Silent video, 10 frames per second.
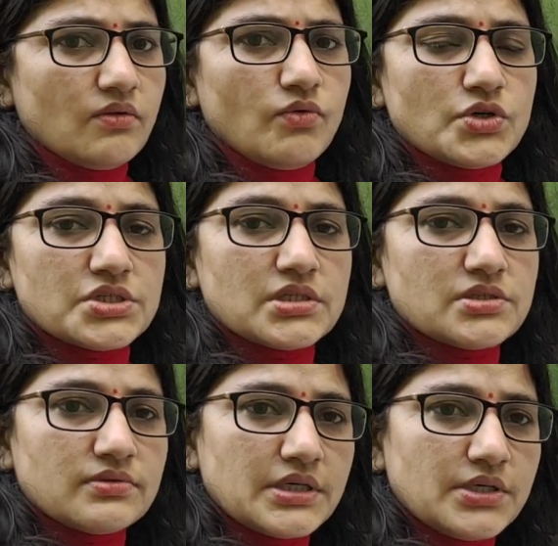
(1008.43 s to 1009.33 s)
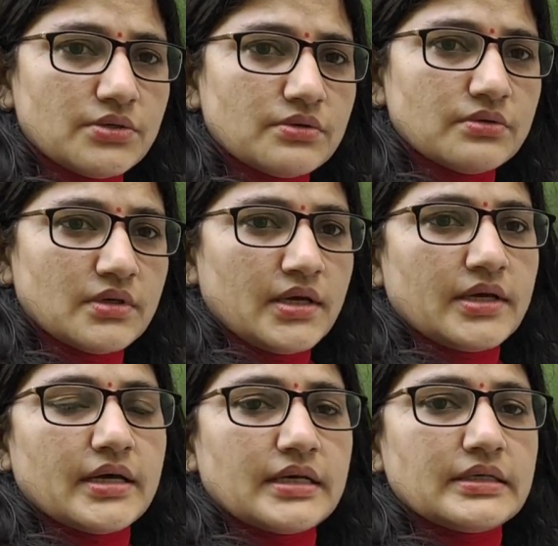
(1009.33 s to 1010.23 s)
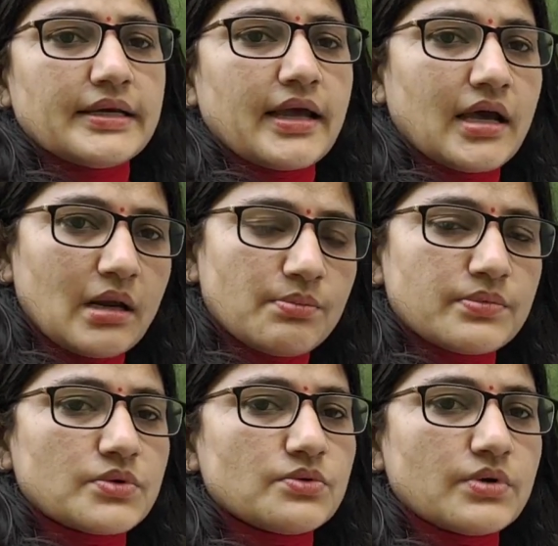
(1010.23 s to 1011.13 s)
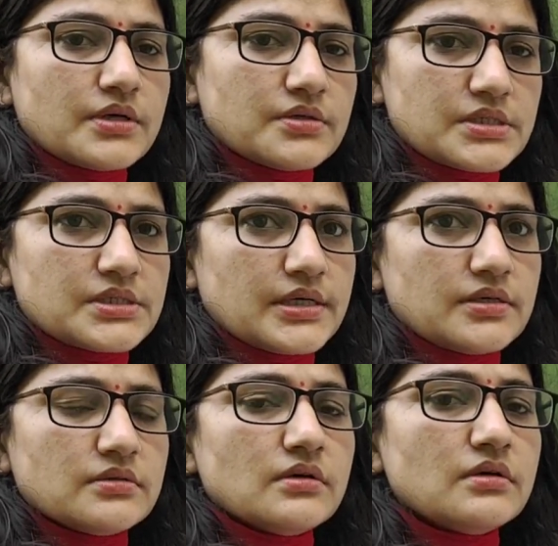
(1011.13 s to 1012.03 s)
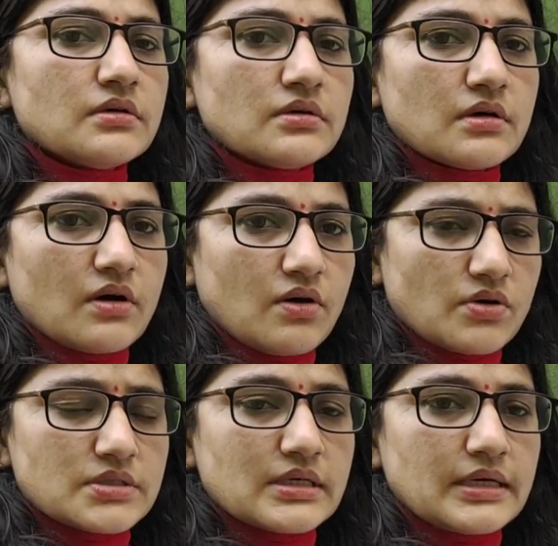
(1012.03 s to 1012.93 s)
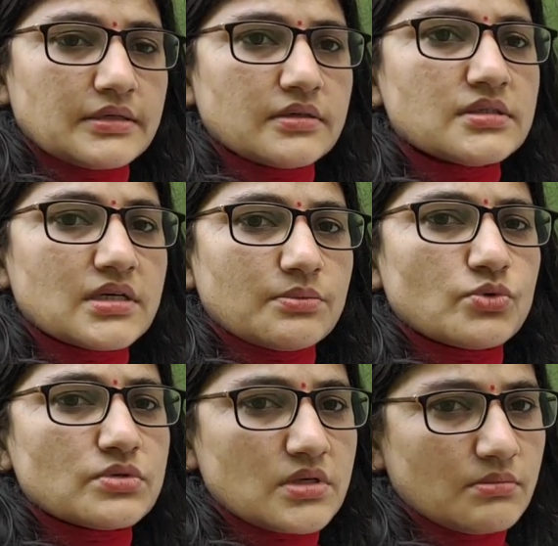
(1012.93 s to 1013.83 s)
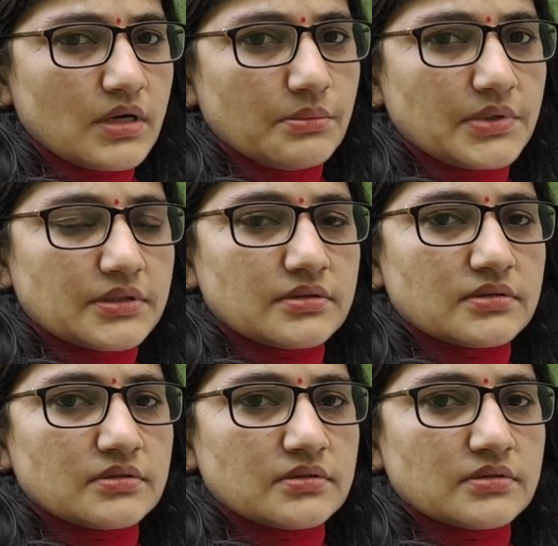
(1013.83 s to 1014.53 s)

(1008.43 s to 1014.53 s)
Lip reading: watch this video and it help to understand the oscillators up to some limit.